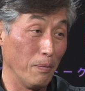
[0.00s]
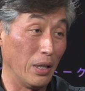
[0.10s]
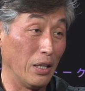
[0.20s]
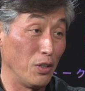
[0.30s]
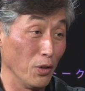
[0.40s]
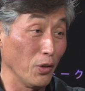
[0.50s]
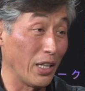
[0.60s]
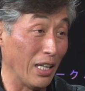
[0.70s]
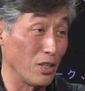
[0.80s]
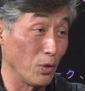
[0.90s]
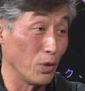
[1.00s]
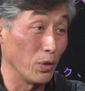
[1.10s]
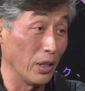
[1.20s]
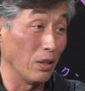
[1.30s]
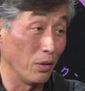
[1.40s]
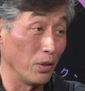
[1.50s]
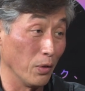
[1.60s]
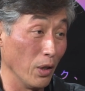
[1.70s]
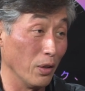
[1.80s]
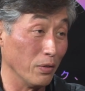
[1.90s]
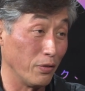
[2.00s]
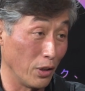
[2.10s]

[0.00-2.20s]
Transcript: But in your case, you were doing it on your own, for